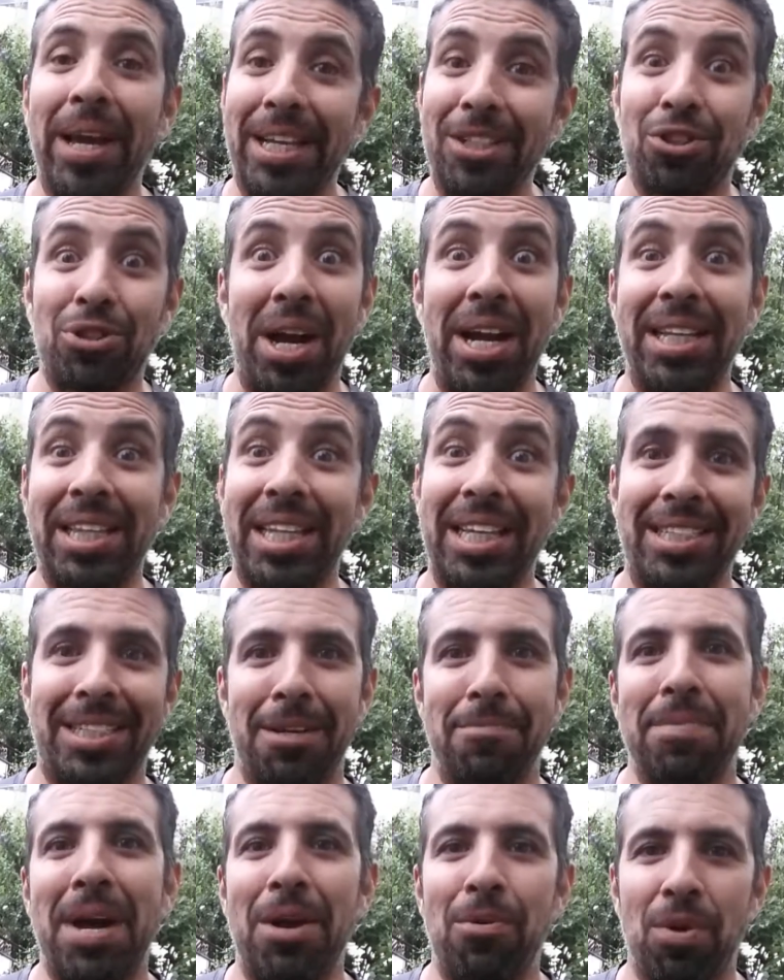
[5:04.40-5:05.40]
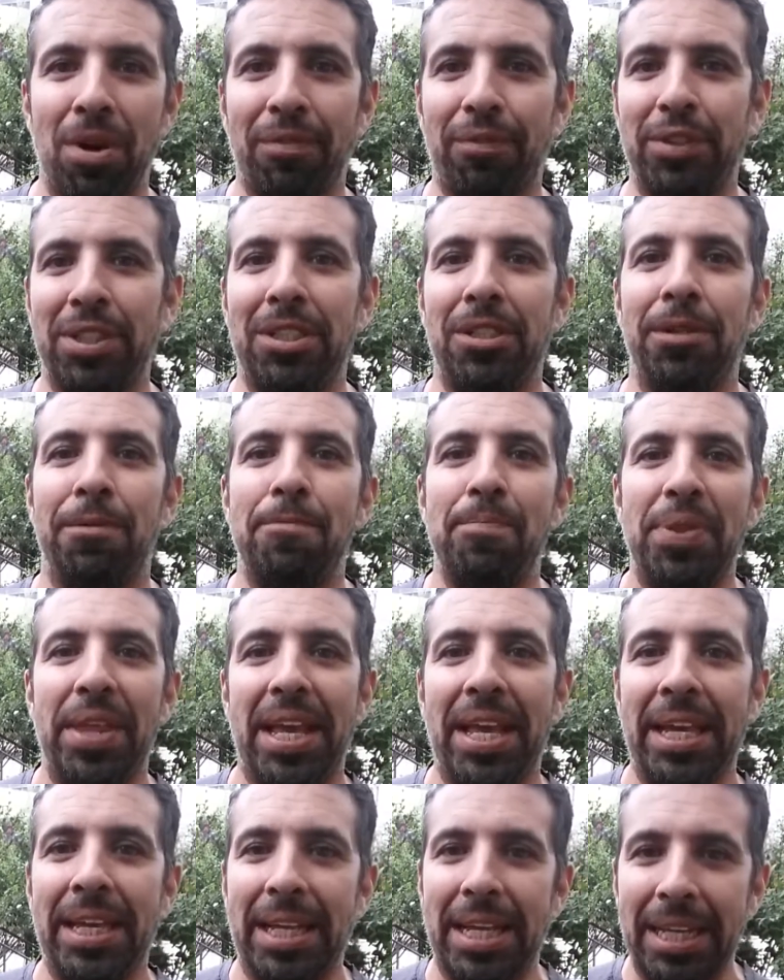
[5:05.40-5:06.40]
hey, try this. It might work for you.
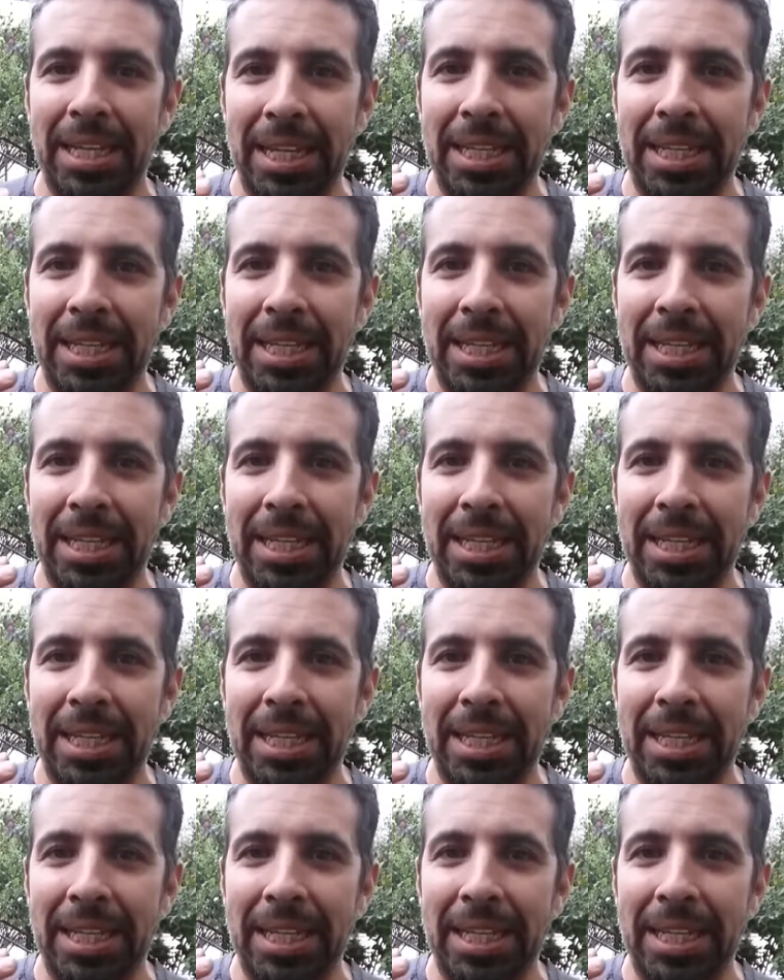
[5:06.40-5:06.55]
It,